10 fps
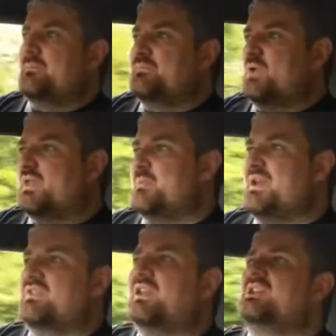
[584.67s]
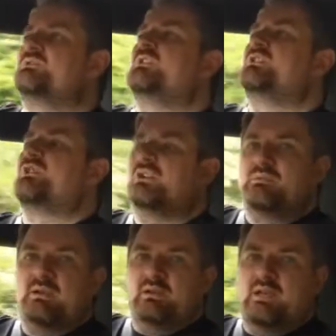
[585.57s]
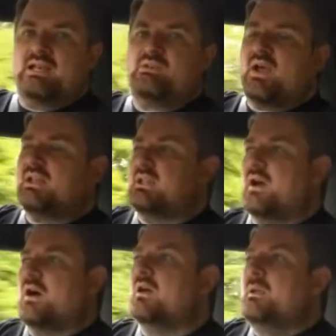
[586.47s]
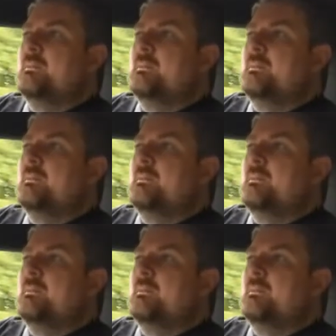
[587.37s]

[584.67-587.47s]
One of the big things when you're trying to build any rally car